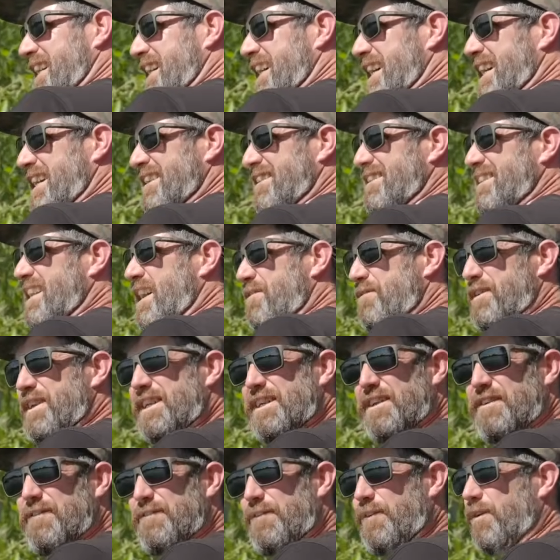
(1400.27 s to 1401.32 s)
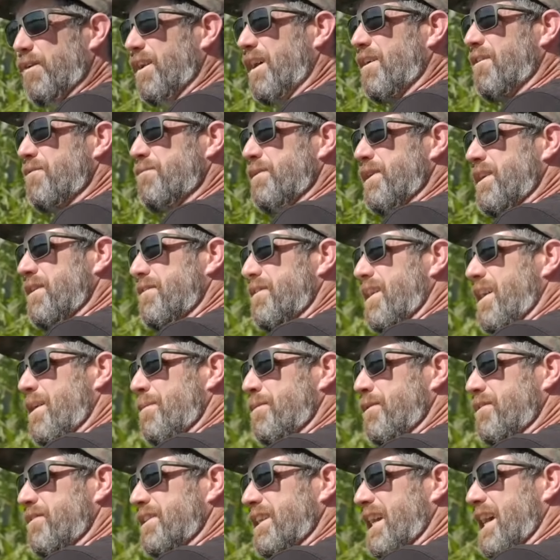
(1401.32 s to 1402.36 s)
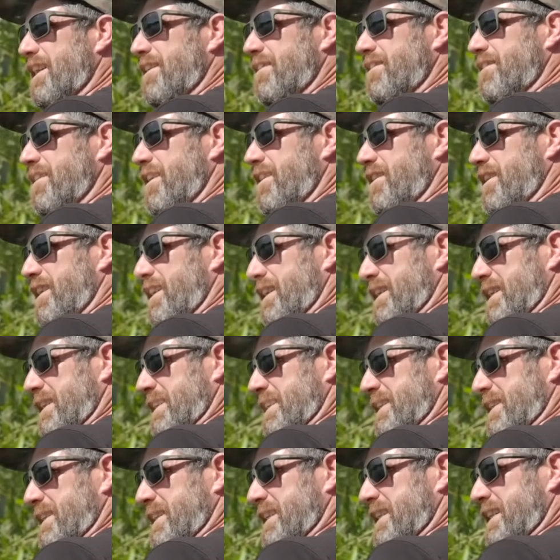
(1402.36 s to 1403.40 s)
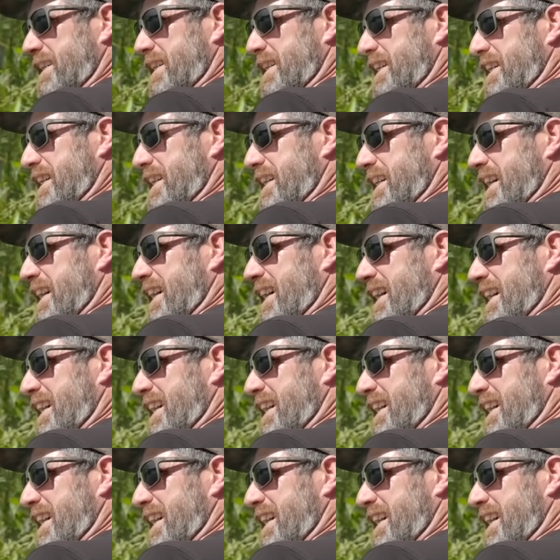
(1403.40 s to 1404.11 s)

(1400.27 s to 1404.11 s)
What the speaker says: he's definitely going to fall out with me if that happens again. So yeah,